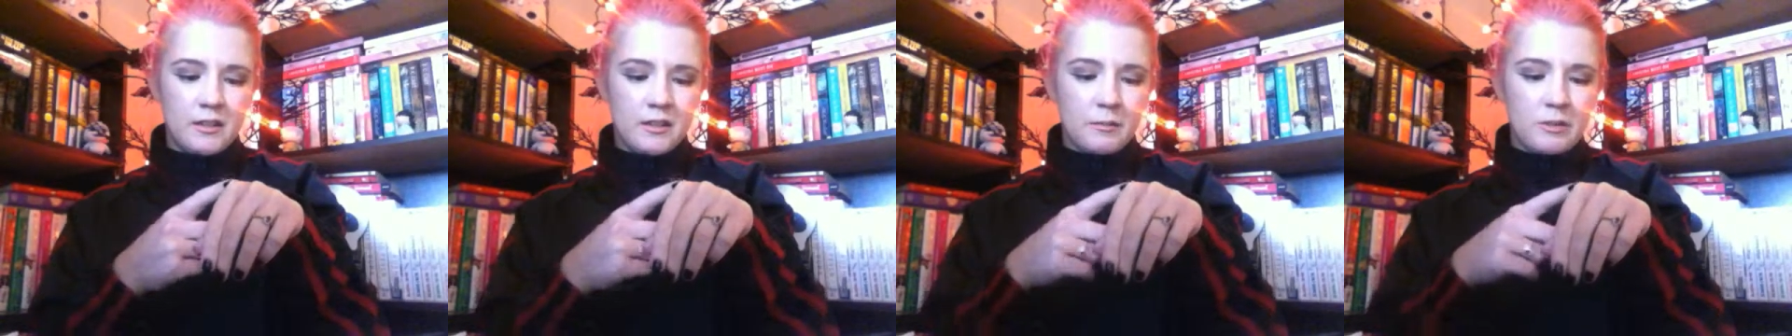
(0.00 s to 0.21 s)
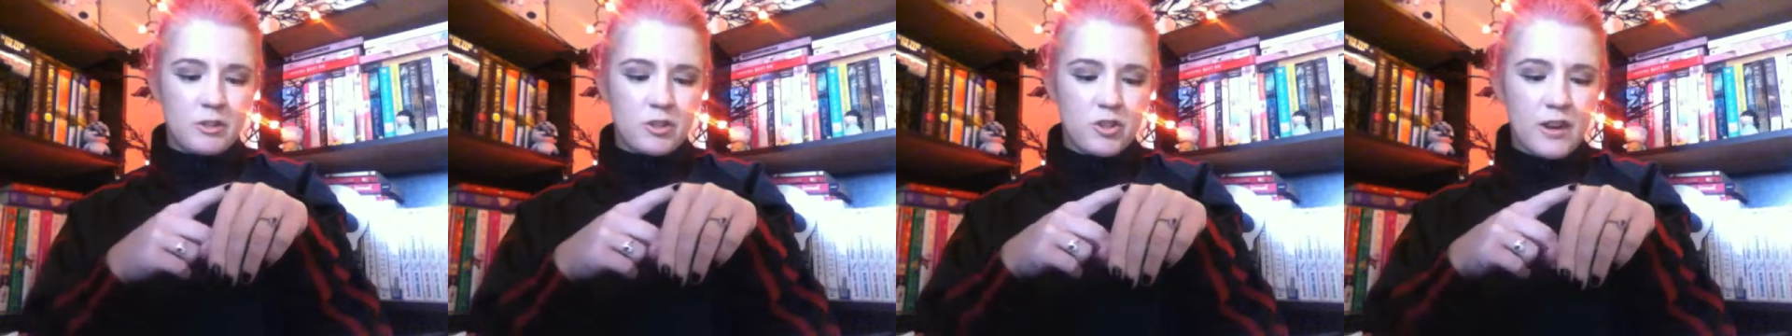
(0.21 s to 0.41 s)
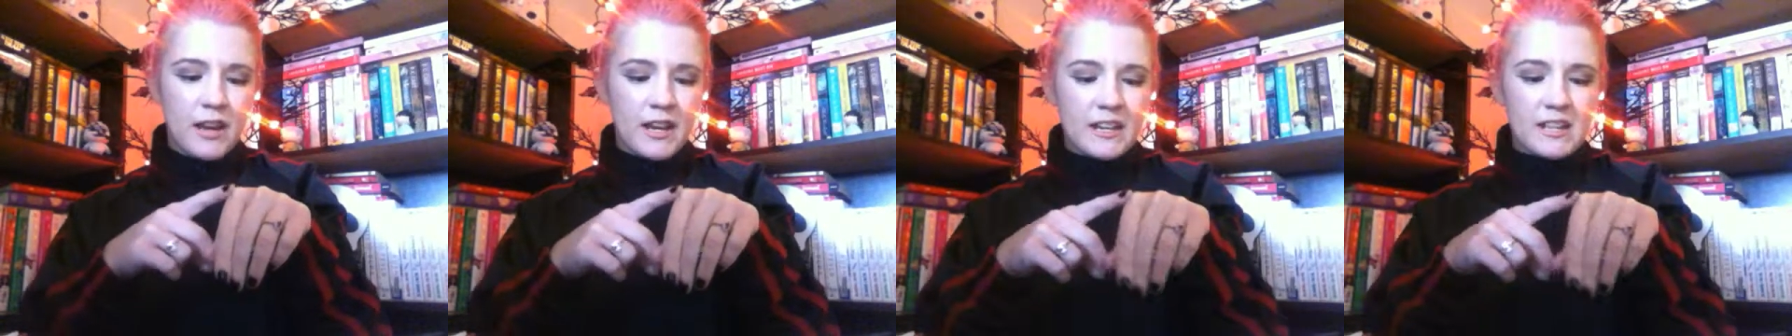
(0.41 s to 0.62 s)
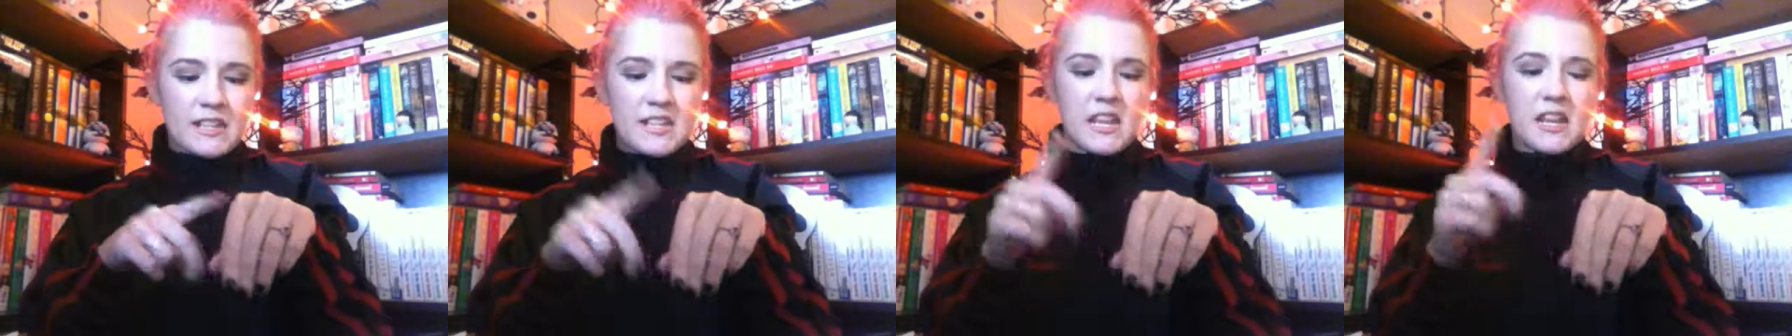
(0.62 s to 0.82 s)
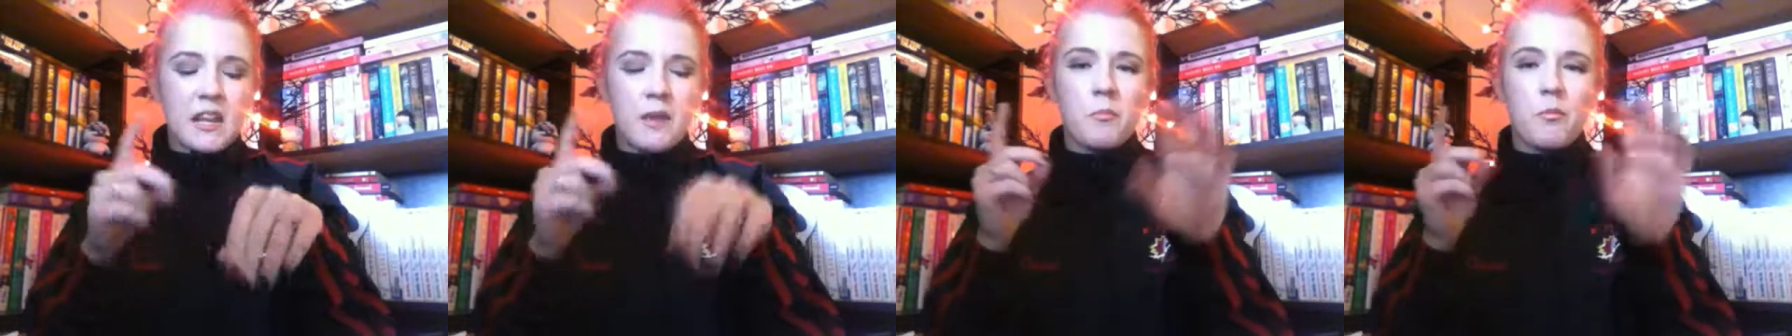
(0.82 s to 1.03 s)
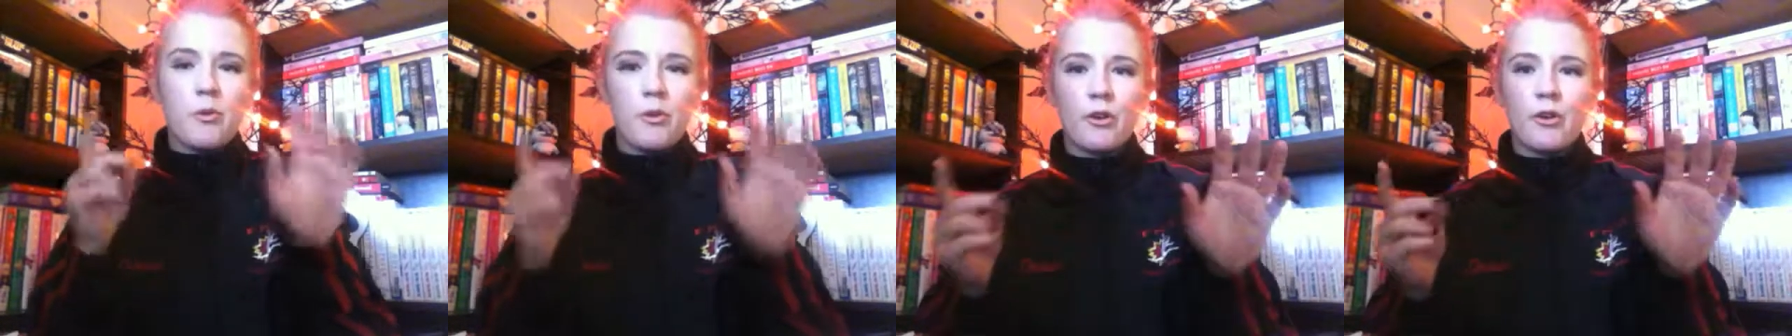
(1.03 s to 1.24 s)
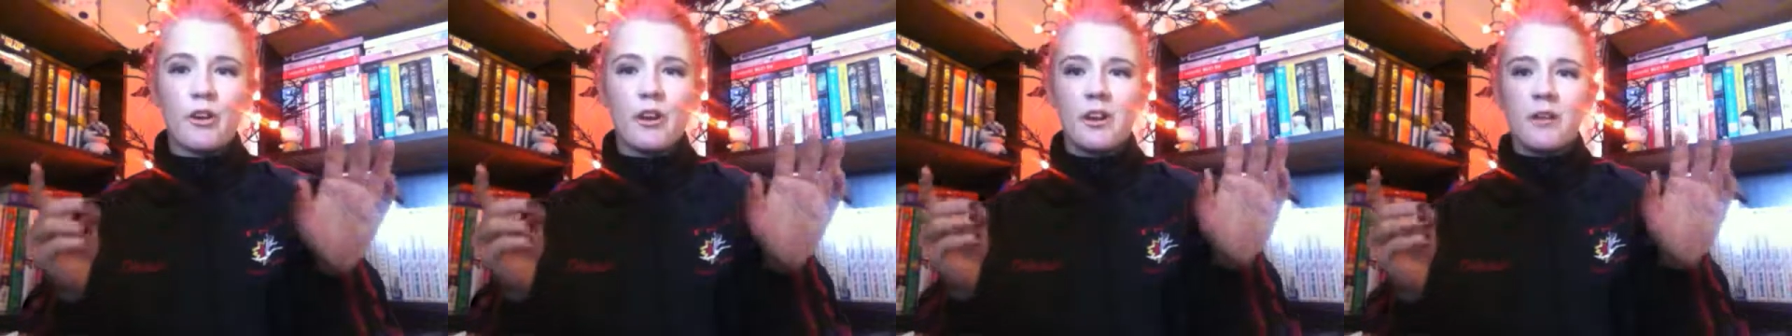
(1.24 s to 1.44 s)
I've been trying to take
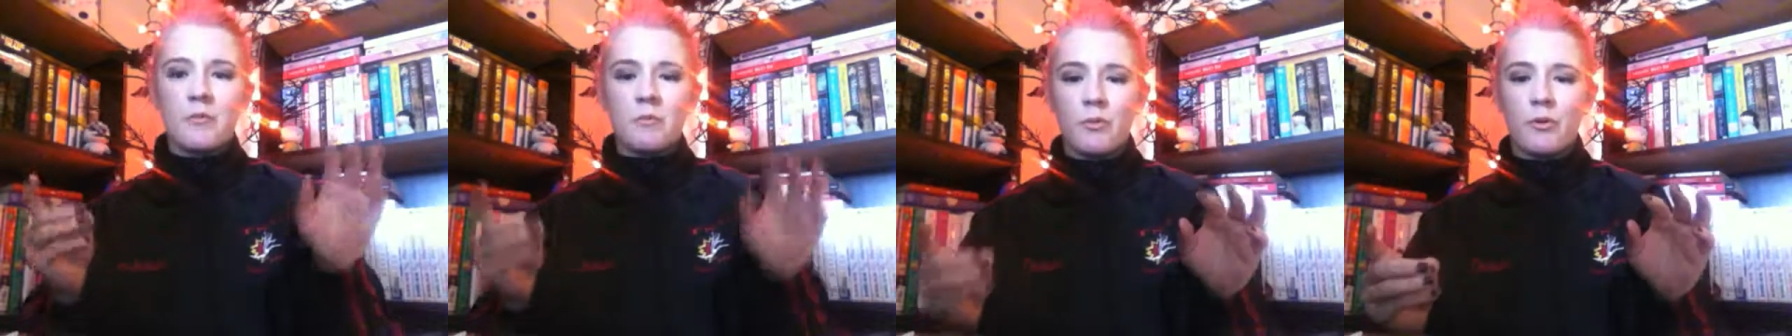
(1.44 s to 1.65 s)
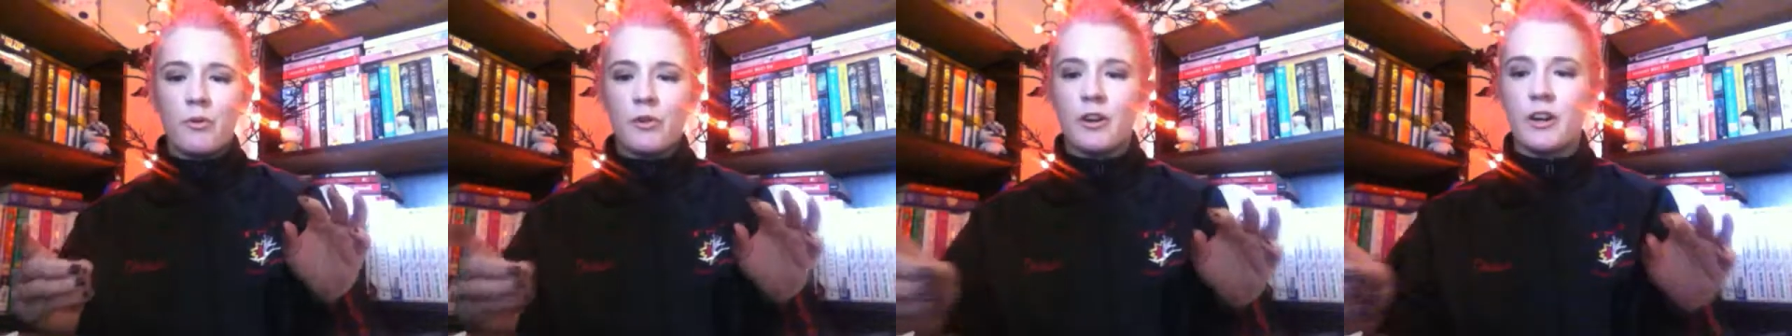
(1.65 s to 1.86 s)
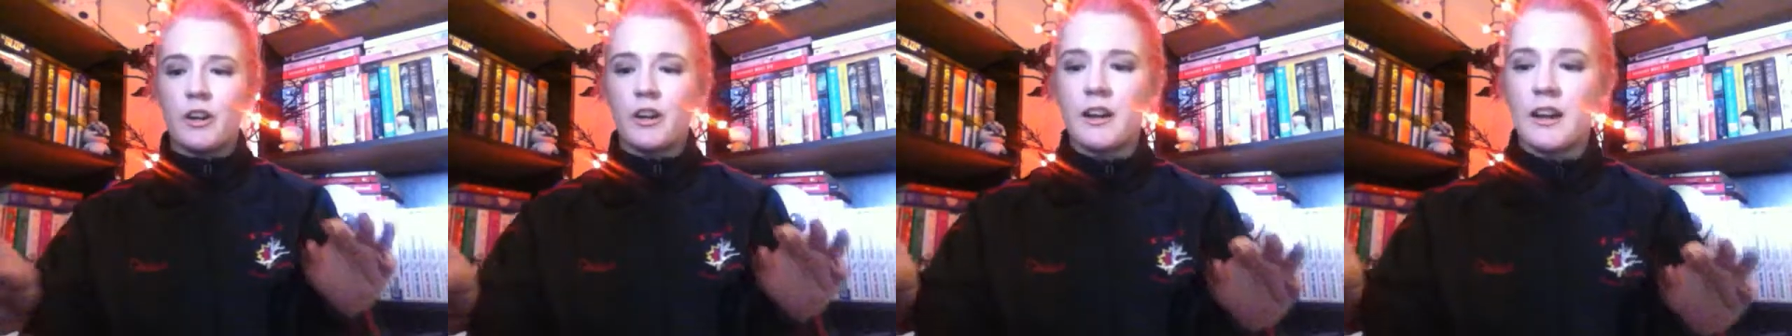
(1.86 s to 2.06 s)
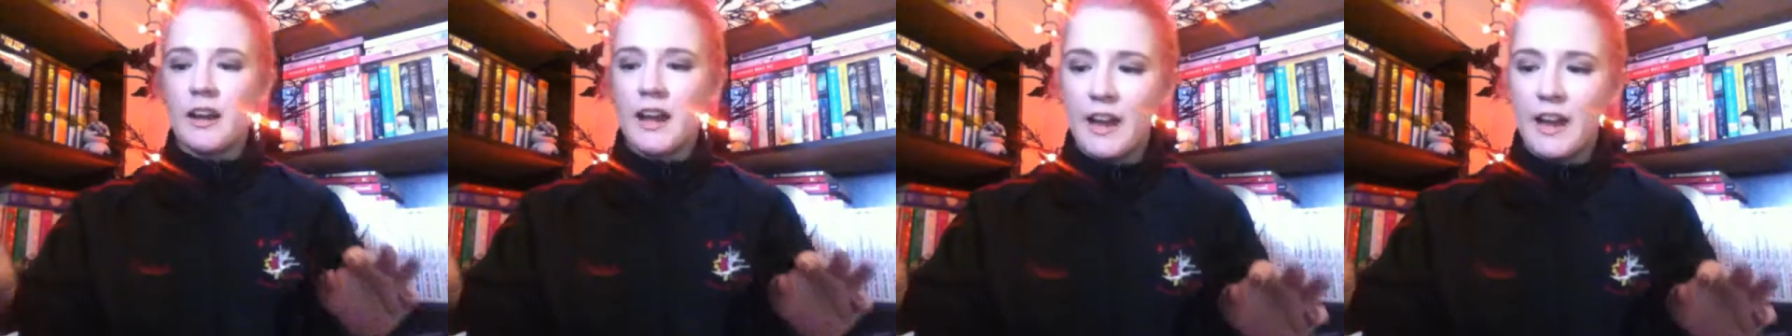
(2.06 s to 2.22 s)
more and more